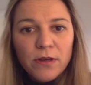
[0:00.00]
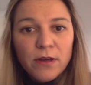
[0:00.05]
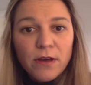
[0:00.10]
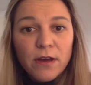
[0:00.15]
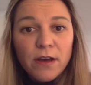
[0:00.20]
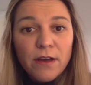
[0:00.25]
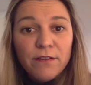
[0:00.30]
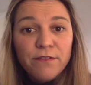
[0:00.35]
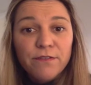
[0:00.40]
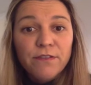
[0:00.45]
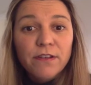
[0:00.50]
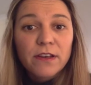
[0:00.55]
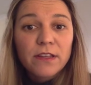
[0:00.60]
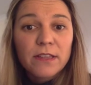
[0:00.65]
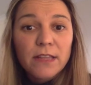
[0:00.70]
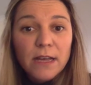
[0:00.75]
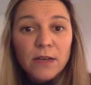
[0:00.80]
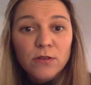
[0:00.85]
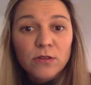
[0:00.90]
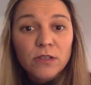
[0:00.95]
uh,
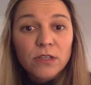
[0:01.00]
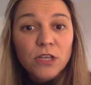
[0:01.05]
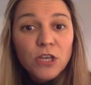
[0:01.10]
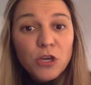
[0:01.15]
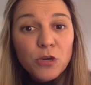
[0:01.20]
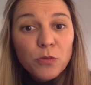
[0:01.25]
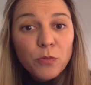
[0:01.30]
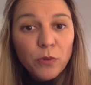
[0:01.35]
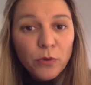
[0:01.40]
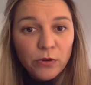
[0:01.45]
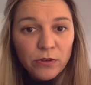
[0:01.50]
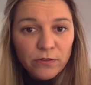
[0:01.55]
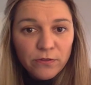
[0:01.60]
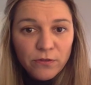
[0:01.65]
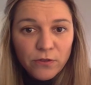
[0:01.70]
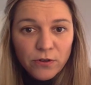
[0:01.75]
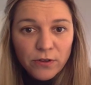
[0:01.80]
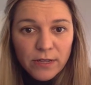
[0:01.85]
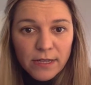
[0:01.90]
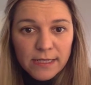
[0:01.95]
find out the Q point
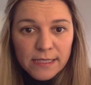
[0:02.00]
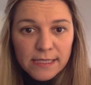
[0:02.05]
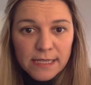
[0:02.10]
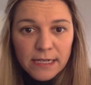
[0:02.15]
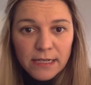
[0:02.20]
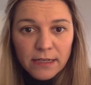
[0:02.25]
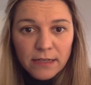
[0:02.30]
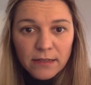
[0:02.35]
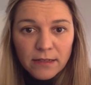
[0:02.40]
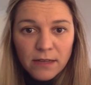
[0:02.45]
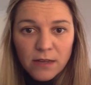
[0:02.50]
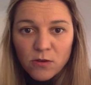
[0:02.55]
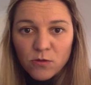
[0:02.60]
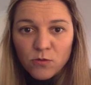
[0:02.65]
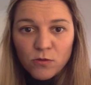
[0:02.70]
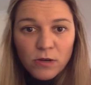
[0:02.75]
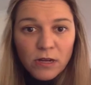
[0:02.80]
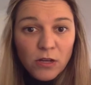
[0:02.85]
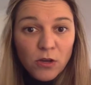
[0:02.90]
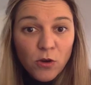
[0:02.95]
for that circuit, how
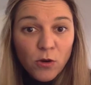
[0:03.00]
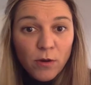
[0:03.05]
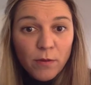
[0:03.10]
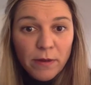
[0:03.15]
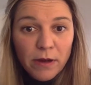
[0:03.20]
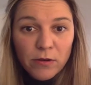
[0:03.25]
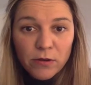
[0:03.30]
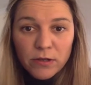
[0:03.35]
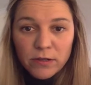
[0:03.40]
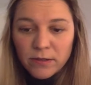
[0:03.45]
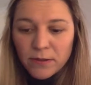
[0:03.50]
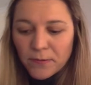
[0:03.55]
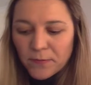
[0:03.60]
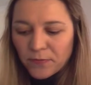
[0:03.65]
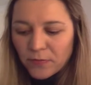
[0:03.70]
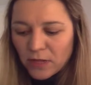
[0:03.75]
will I go about it?